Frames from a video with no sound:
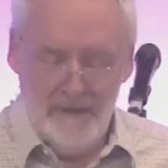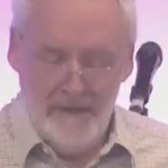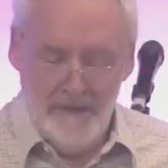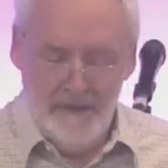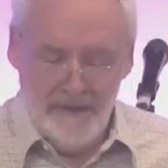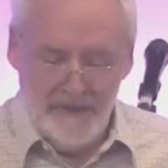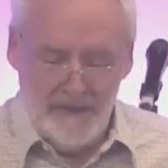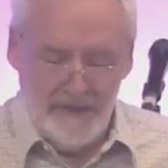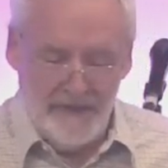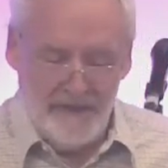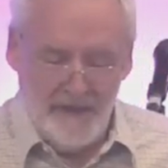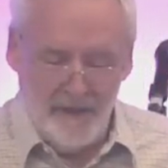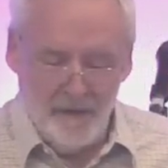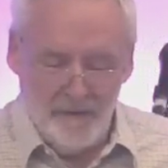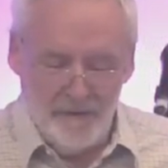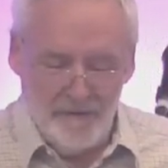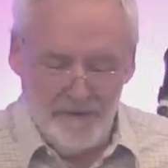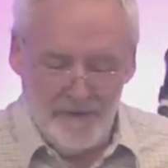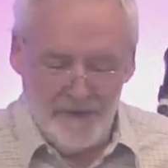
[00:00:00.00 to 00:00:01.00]
In the old
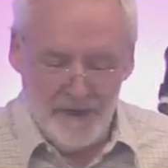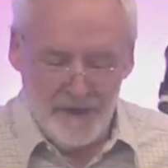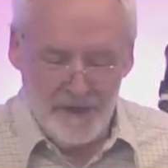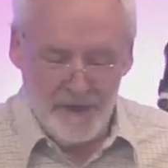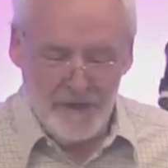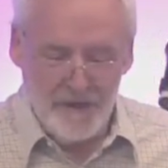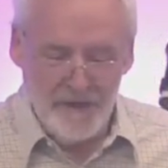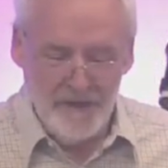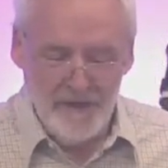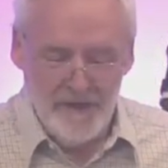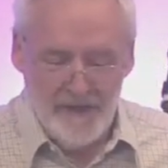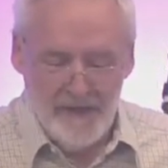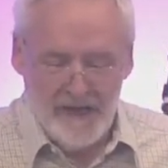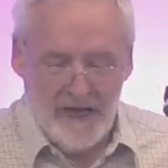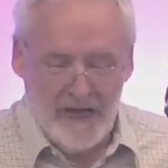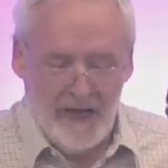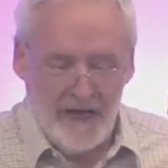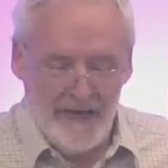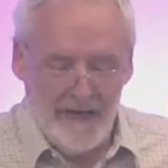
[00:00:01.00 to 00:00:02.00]
version, I
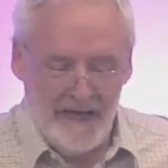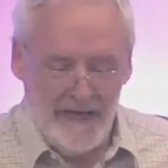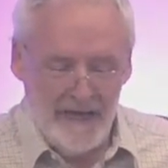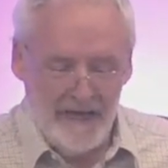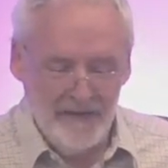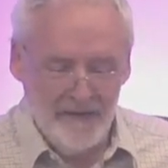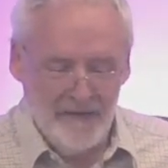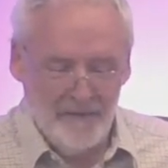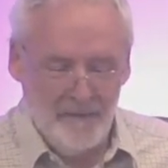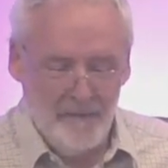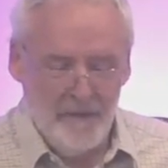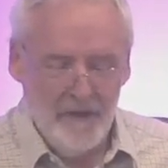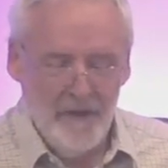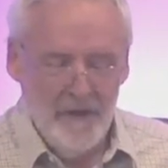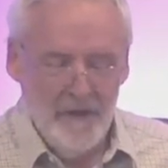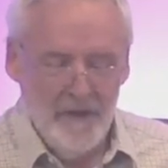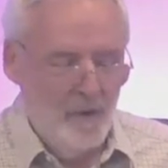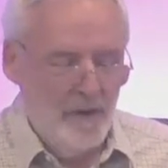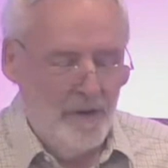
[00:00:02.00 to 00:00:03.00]
hate them
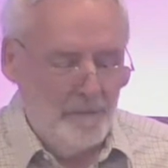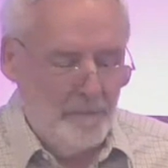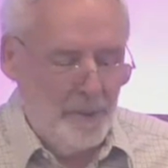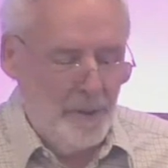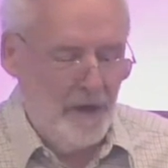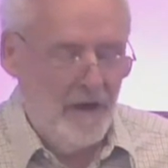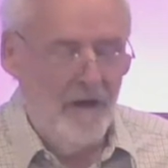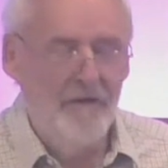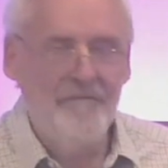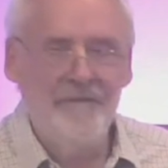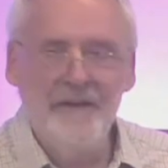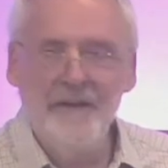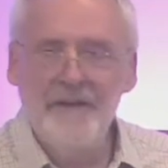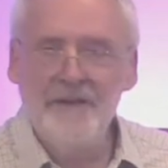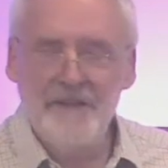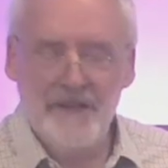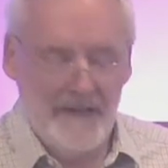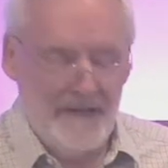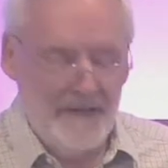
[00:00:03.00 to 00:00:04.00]
with perfect
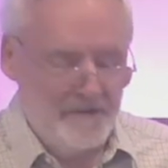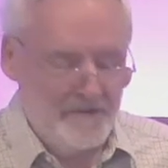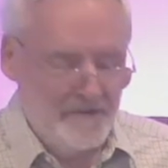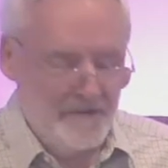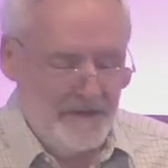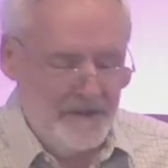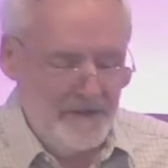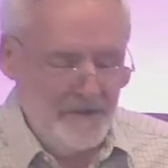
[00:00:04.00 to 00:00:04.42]
hatred.